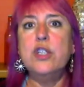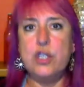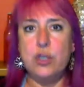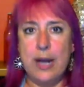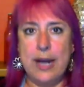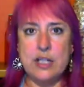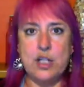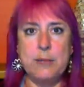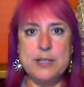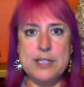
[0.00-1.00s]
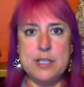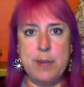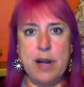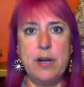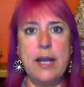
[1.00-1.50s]
to ask your business
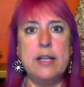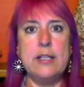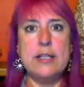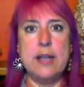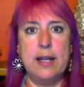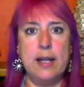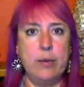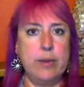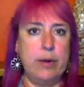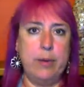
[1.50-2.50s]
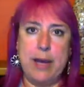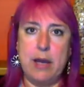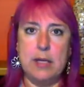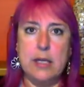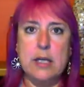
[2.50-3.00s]
about and to dialogue with her
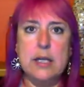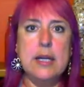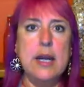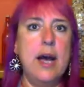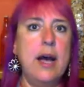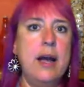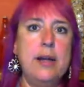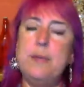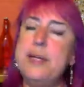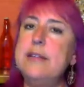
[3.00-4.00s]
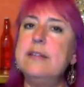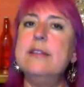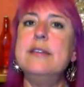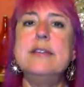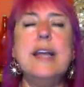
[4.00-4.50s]
about. I'd
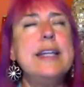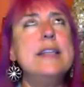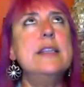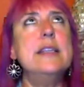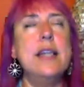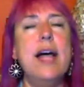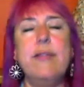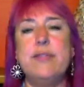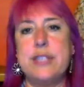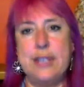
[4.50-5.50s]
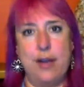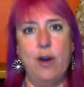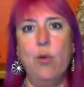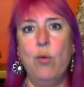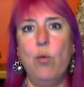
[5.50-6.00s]
love to
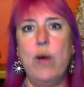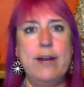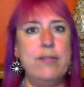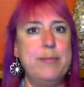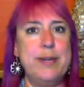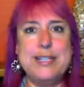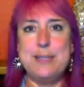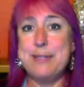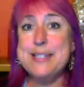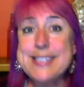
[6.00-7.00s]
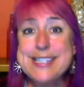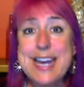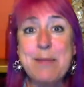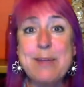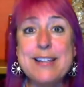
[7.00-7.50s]
know what everybody's business
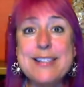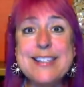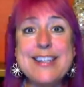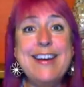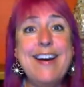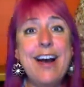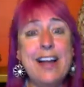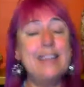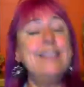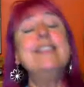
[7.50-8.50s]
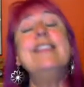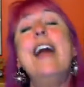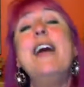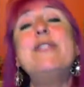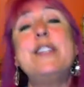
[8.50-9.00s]
name is. I'd
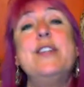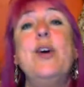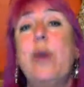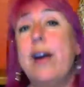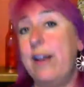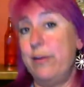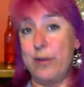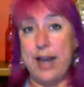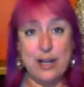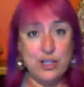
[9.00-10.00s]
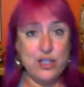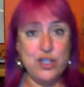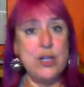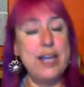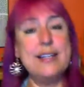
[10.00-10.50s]
love to know what kind of reactions
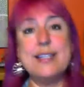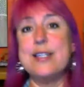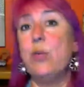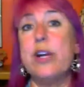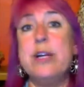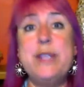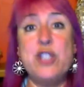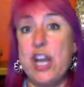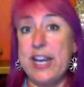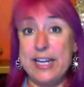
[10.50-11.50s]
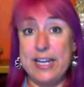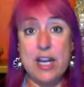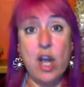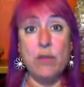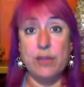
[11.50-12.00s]
you get. So we're going to be checking in
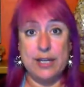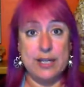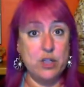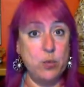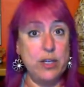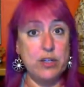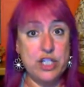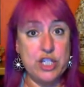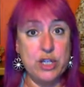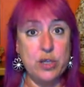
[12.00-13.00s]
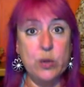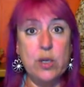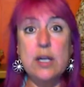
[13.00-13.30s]
over the next week or two